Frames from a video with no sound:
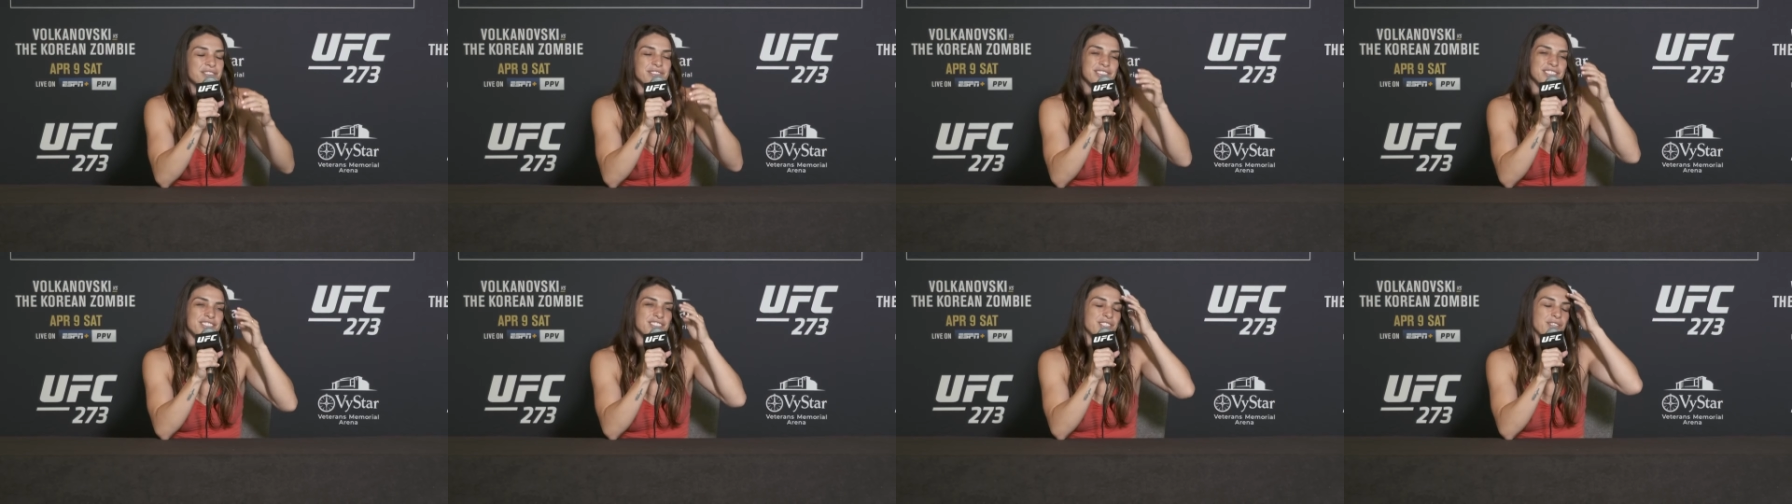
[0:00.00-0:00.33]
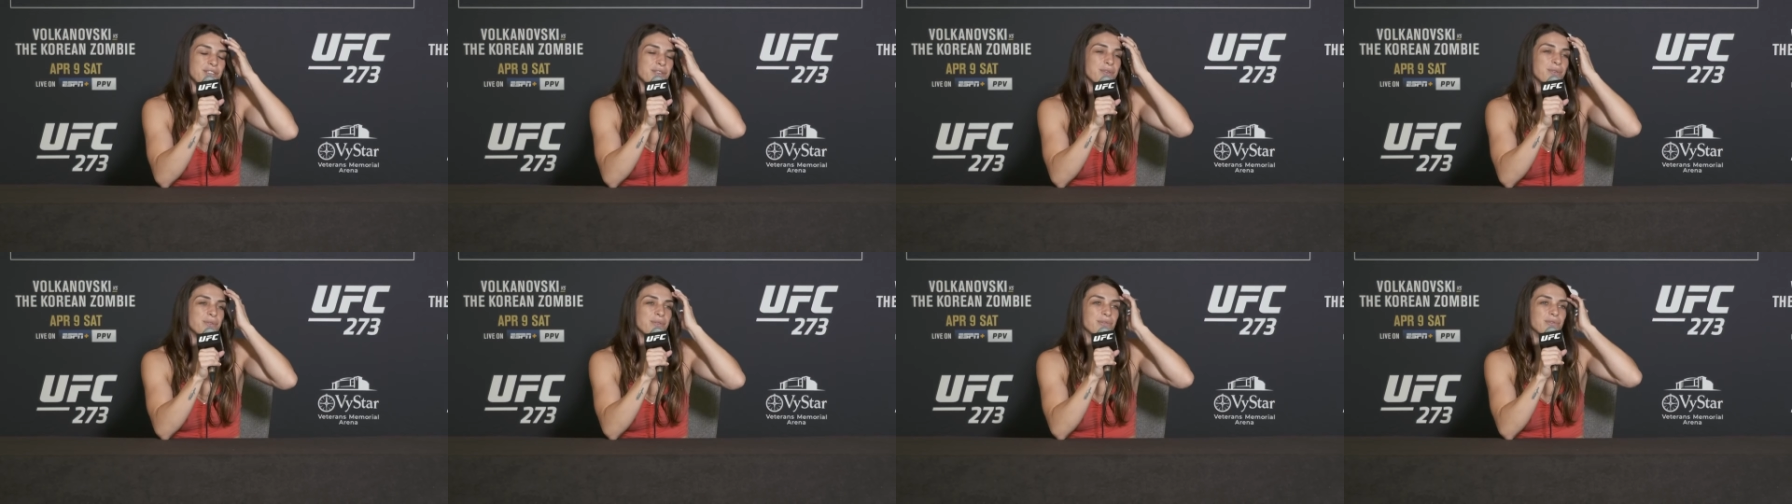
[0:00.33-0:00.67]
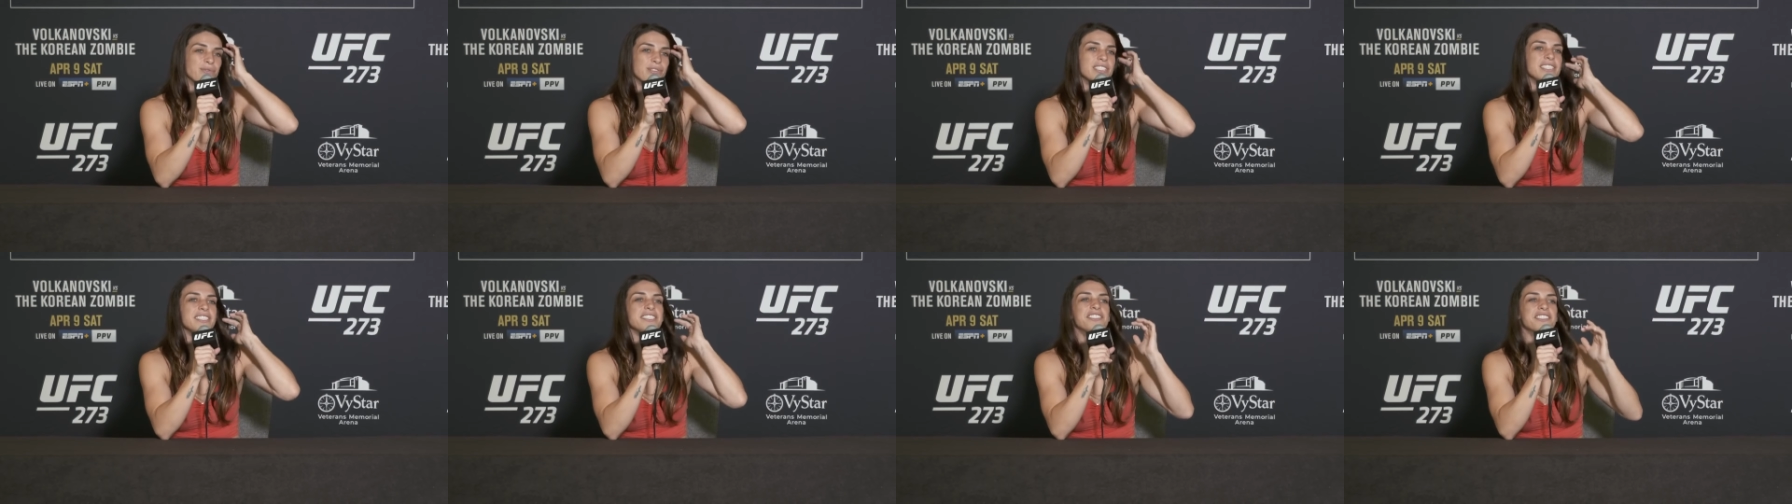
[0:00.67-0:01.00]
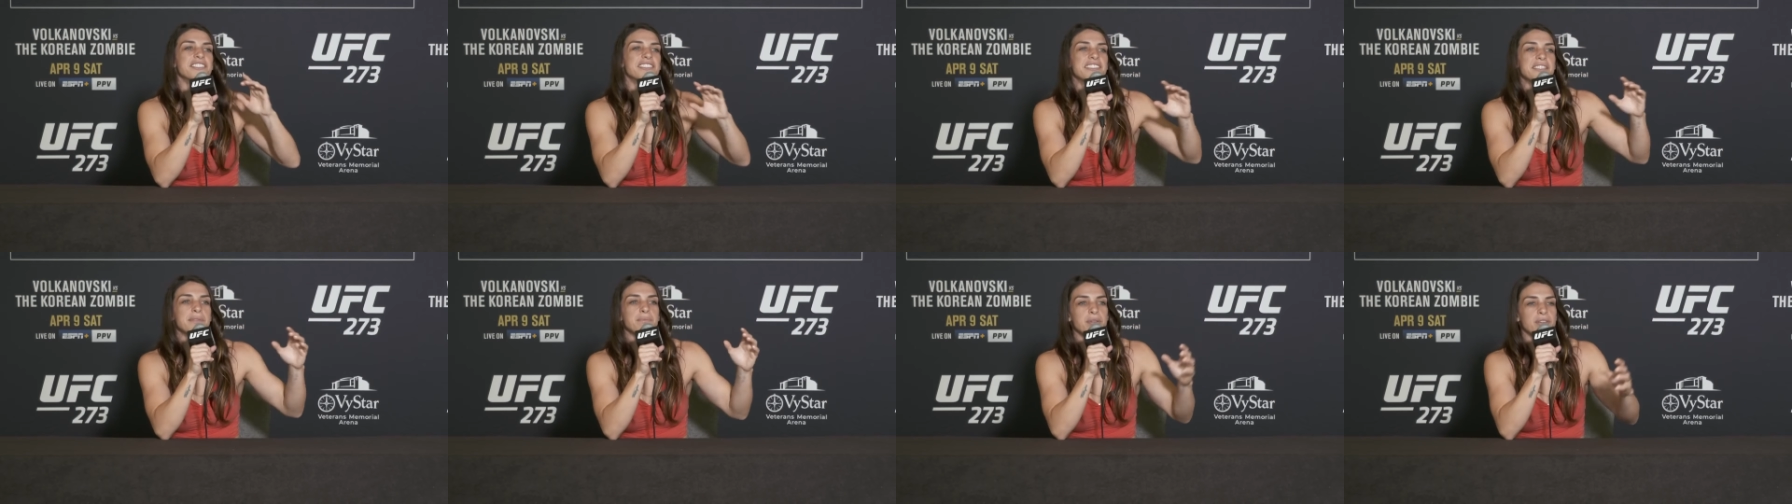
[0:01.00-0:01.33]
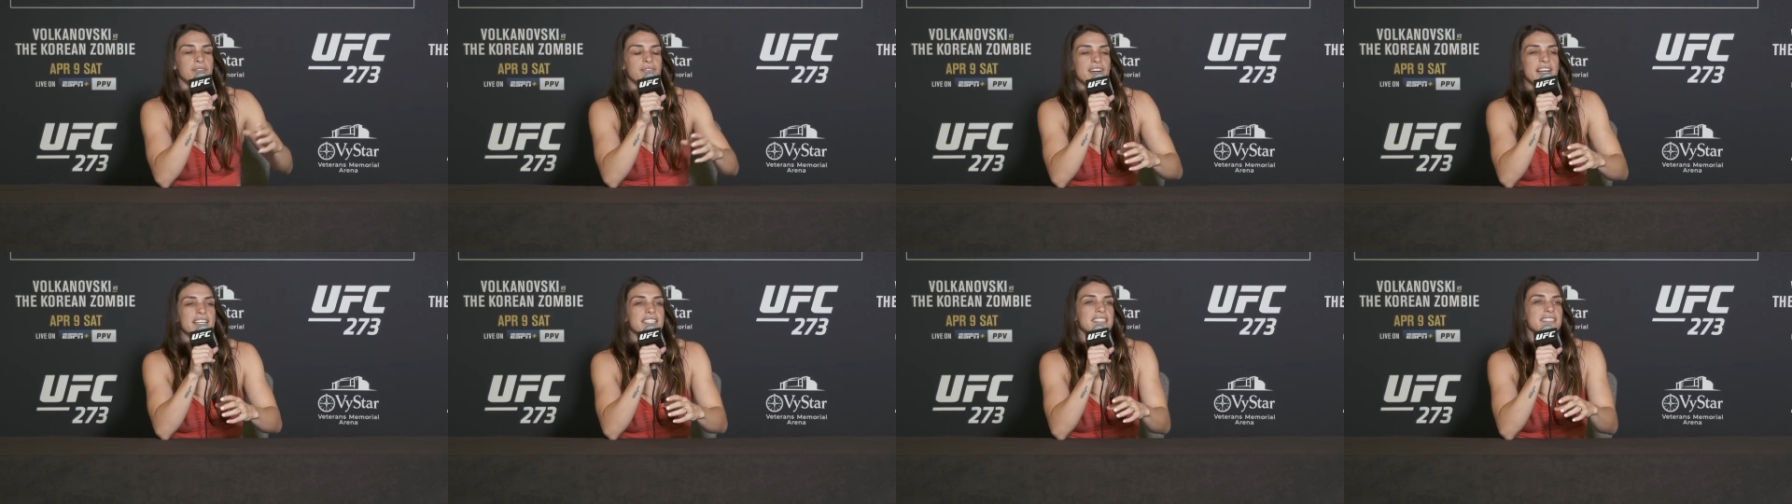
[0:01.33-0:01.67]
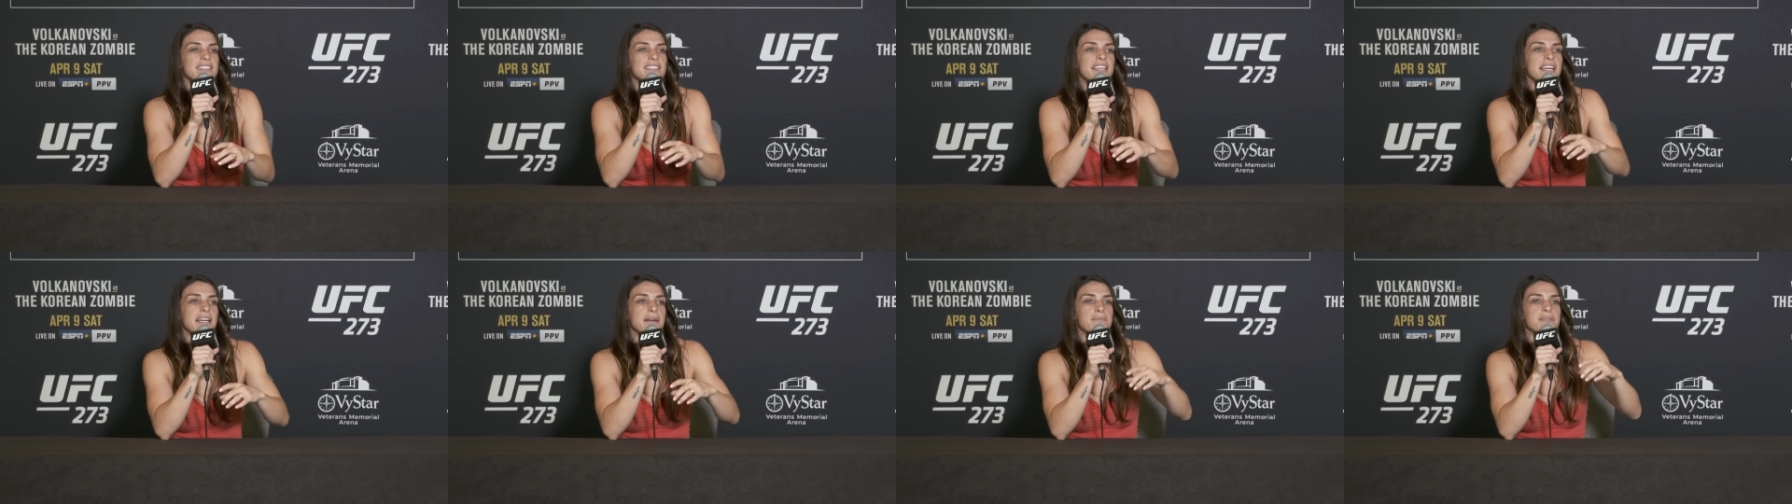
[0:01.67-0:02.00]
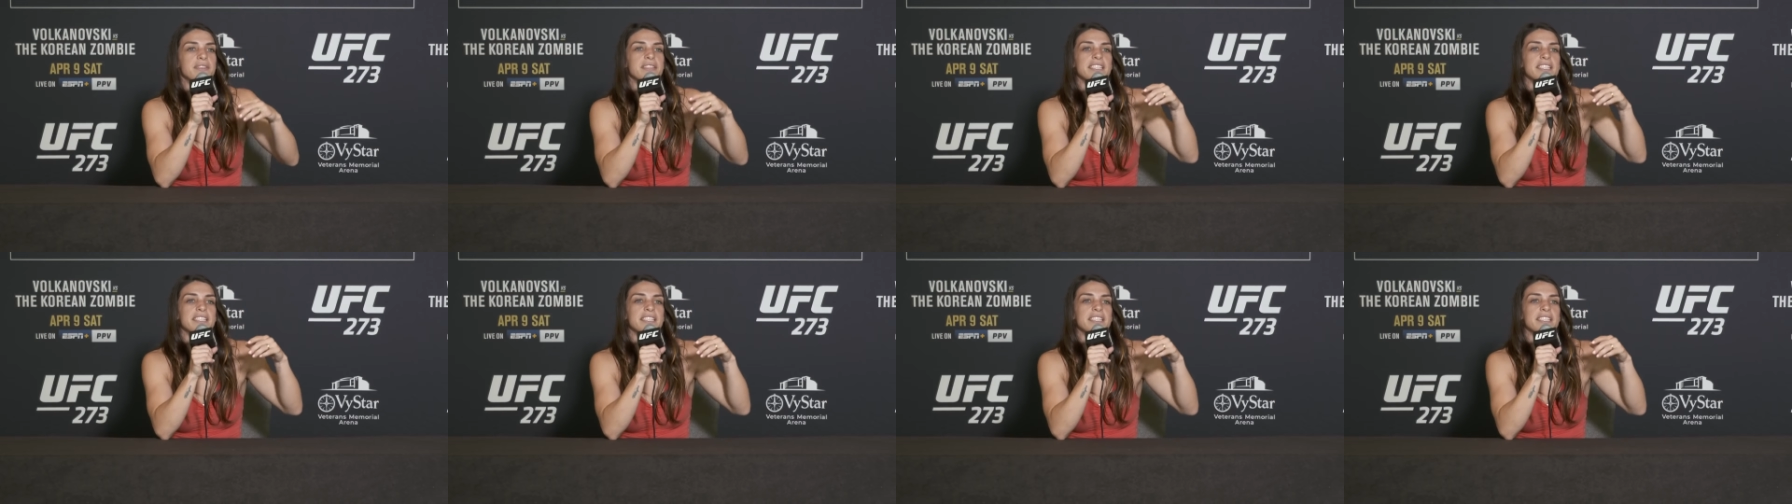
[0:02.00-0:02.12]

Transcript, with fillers: And so really just simplifying this camp,